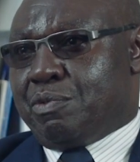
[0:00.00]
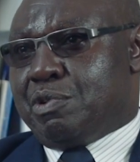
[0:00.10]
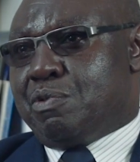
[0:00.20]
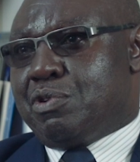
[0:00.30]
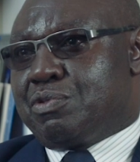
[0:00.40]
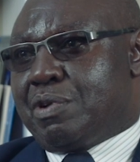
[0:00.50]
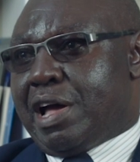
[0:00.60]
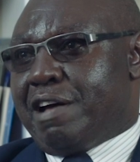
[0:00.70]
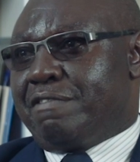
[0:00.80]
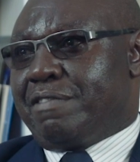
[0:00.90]
We want to
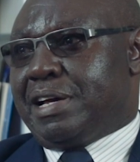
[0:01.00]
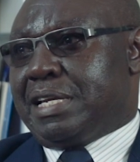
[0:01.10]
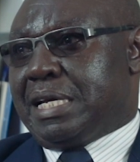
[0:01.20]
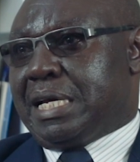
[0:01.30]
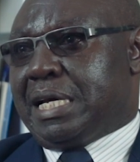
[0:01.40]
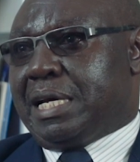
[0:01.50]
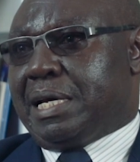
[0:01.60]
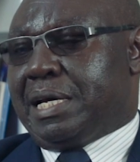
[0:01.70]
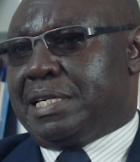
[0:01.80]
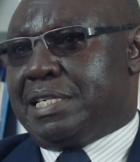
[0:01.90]
have
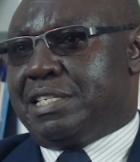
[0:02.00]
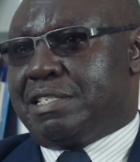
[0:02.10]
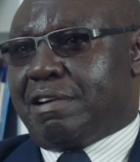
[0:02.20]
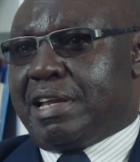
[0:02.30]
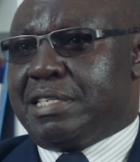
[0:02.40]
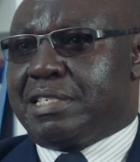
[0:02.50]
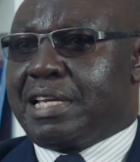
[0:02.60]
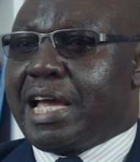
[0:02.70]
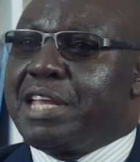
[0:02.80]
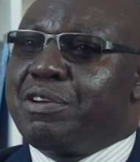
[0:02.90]
a, a
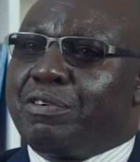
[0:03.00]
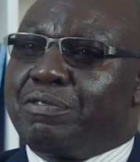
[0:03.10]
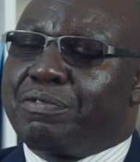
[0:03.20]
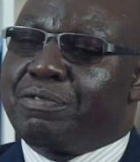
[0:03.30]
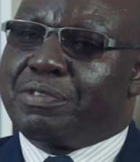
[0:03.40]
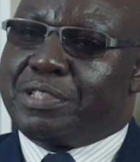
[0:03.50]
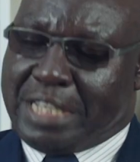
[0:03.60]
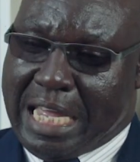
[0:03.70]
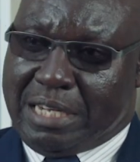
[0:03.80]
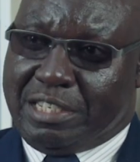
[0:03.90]
digitalized kind of
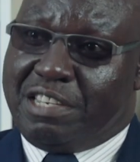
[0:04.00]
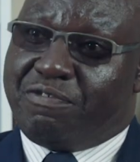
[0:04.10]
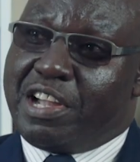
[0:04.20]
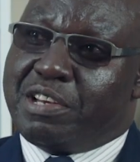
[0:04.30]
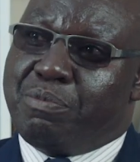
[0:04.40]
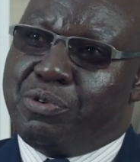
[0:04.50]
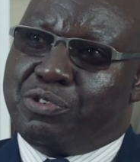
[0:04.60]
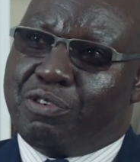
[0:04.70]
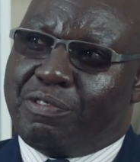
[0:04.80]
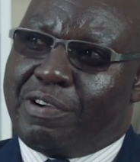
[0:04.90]
child. In fact,
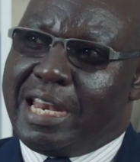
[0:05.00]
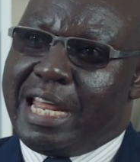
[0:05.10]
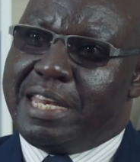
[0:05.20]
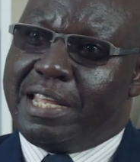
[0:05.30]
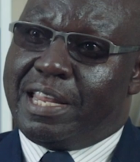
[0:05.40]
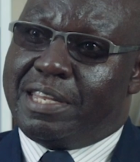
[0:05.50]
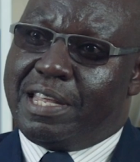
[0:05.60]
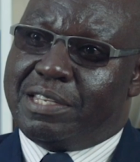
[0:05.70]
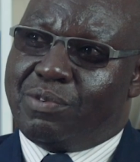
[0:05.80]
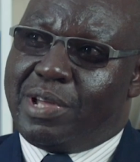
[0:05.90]
most of our learning, and
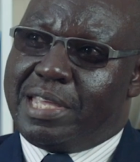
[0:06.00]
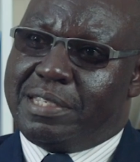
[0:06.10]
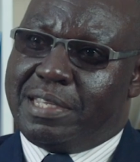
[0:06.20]
that's why I